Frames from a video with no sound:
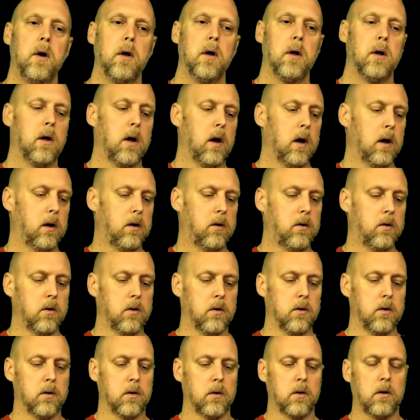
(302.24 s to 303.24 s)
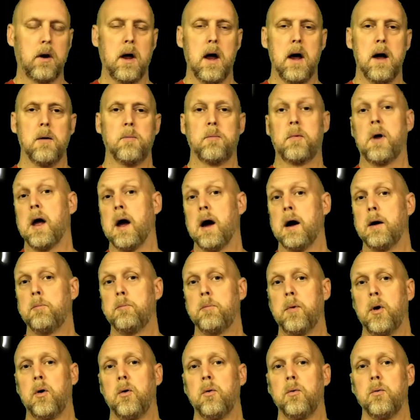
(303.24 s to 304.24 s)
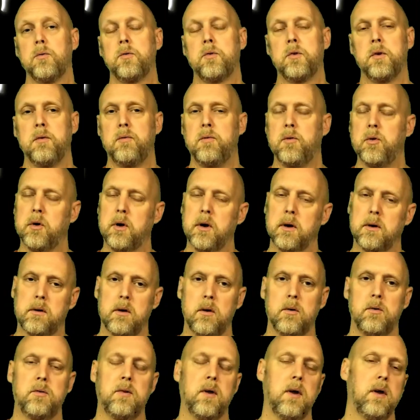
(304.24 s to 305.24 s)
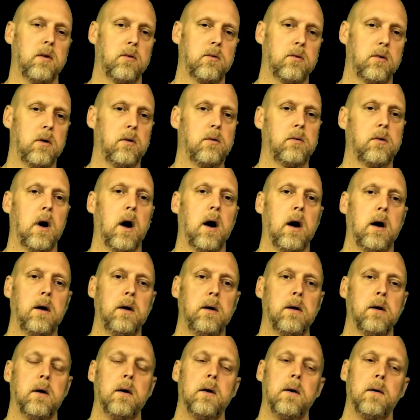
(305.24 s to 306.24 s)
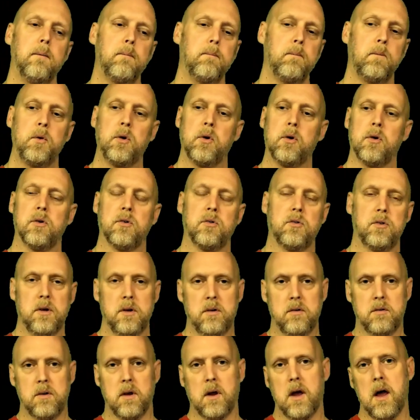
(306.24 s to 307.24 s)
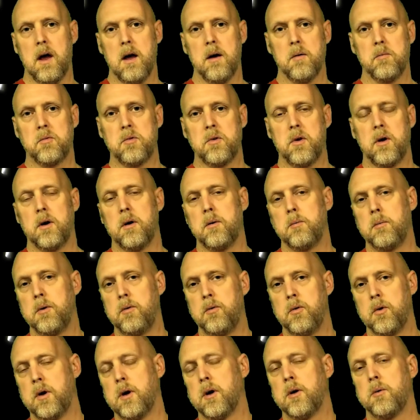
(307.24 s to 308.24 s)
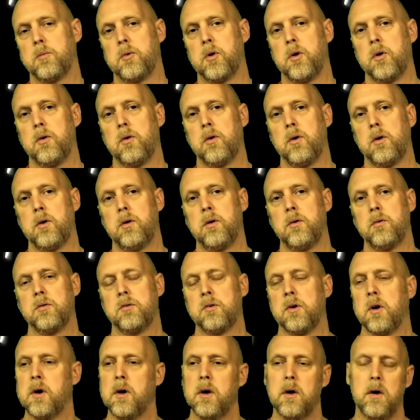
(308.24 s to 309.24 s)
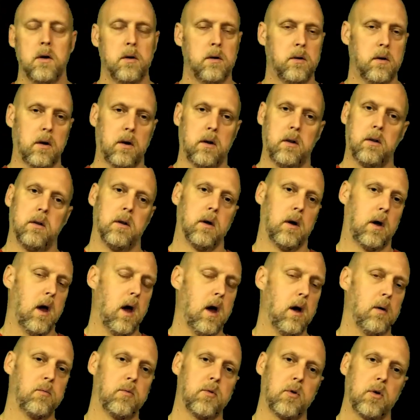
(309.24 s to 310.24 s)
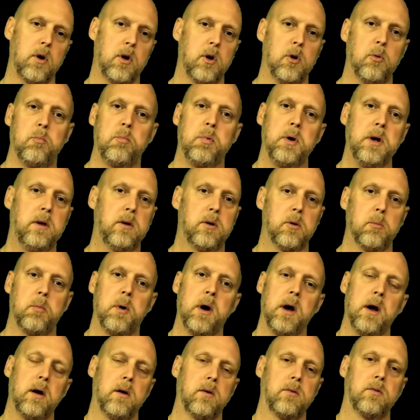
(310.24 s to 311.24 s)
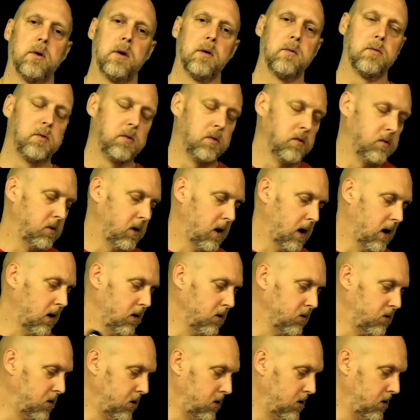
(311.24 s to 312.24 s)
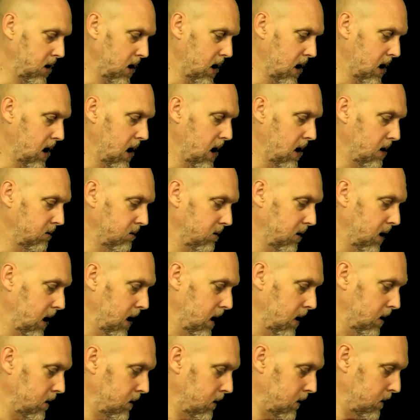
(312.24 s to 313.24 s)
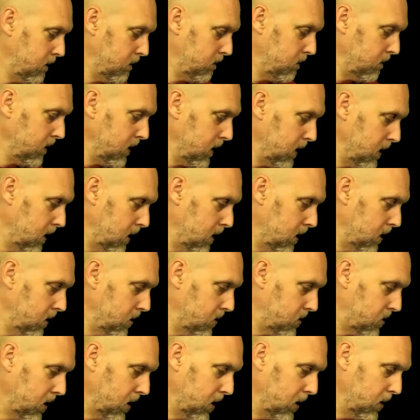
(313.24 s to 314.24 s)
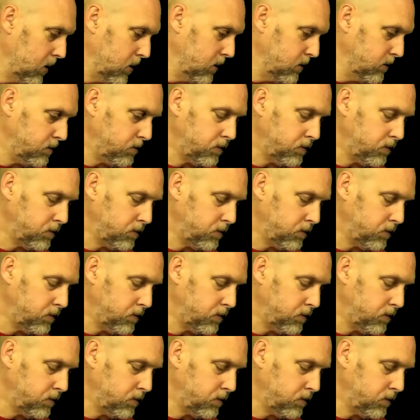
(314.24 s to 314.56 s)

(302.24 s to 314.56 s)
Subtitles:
like your cam cap bolts. If you get those things too tight, you're going to seize the cams up. If you get them too loose, the cams are going to beat the bearing surfaces out. So you got to have that. So,